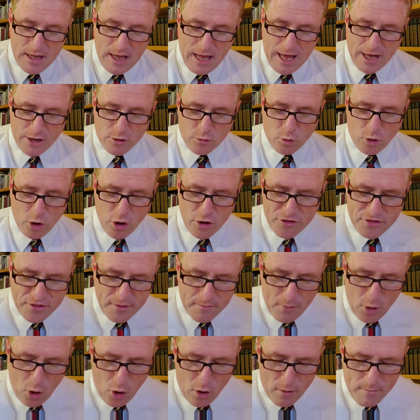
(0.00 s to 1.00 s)
And Ruth
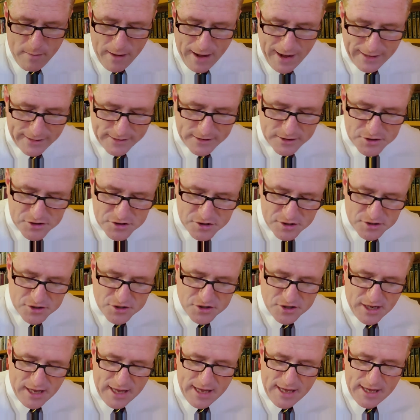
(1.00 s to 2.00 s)
the Moabitess
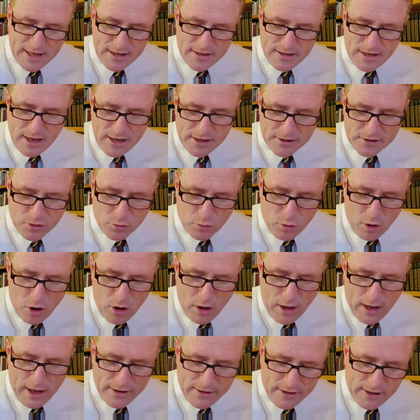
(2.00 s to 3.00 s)
said unto,
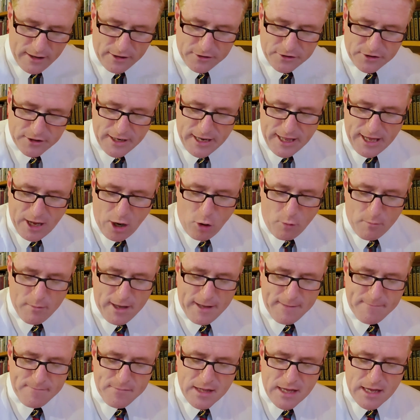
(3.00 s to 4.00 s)
unto
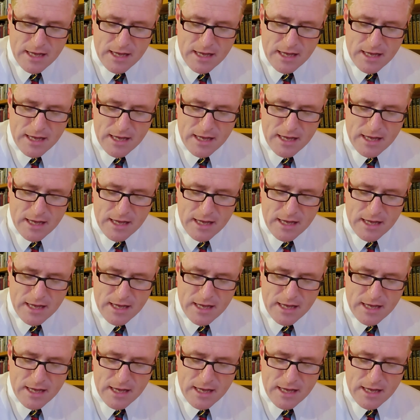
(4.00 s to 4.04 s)
Naomi,